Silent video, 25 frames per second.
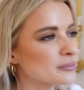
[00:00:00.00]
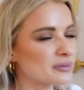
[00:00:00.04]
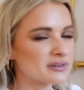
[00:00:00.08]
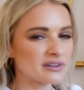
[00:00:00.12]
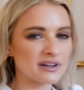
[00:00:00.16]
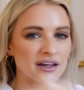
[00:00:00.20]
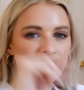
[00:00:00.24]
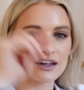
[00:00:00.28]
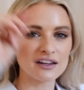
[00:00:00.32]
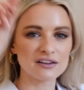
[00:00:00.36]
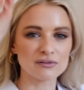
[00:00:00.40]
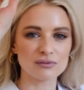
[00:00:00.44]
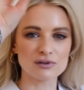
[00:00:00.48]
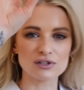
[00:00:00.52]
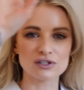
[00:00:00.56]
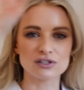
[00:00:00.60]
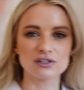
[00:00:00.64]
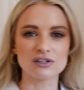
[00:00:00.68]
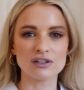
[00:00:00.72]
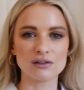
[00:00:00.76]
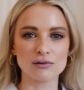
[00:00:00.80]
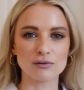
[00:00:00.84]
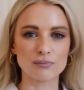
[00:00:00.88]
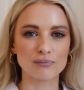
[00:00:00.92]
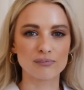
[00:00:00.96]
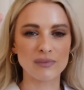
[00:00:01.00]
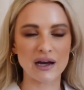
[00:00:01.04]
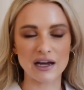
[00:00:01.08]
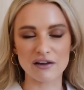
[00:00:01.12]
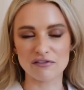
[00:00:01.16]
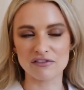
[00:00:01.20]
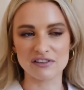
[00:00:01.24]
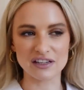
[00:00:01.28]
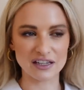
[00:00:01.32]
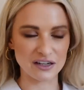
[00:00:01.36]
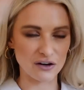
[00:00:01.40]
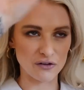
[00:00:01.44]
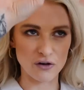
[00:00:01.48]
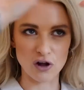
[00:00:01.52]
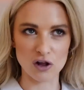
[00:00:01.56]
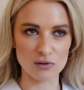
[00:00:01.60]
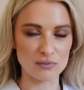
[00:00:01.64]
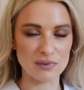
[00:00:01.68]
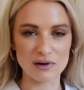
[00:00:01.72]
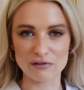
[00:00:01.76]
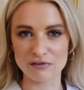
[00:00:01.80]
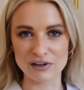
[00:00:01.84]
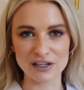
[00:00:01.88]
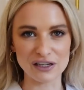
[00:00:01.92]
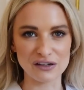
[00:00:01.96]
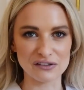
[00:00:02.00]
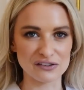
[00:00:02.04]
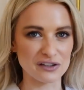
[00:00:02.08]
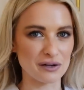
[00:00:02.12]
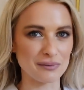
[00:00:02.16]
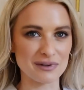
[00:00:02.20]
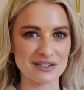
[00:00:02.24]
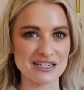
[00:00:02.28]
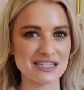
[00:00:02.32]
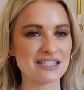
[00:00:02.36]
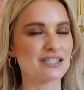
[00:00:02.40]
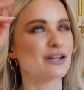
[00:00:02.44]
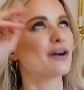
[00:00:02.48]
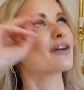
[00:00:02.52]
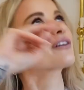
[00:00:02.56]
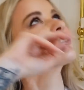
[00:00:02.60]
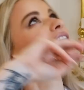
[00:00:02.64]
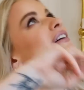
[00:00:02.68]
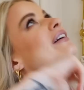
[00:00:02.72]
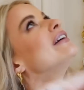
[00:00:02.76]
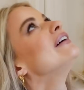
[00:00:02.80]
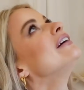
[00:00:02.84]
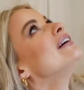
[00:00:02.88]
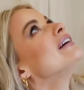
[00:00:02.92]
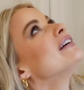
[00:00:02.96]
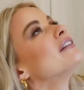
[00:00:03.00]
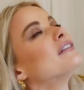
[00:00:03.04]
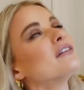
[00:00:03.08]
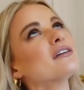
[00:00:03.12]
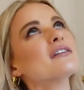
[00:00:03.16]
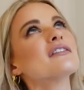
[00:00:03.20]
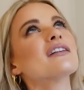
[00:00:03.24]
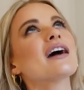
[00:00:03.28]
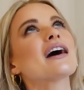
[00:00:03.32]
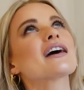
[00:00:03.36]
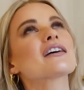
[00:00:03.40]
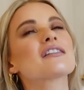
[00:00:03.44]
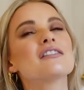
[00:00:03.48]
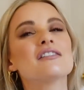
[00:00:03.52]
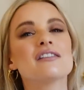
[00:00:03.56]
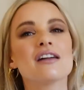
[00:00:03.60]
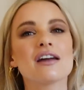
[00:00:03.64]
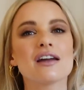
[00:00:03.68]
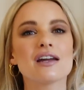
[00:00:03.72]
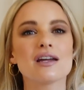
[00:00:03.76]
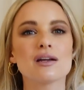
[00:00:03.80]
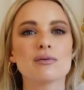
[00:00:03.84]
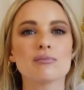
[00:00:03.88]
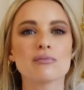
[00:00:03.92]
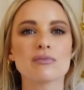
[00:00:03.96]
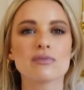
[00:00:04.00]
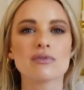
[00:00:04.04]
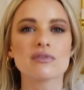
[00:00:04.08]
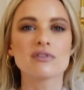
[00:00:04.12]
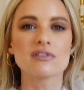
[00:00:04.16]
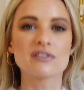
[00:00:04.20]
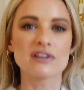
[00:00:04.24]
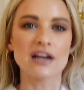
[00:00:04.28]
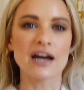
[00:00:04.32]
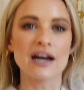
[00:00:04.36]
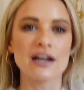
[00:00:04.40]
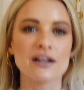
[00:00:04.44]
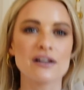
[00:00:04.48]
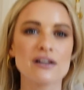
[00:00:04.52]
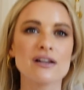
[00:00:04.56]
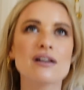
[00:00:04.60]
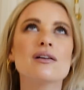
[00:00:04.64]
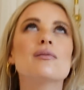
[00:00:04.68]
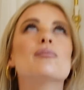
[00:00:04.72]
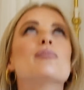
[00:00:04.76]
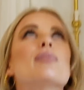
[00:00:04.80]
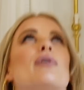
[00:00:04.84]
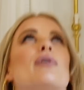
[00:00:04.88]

upstairs, which you might have seen on all my reels or my TikToks. It's the exact same style,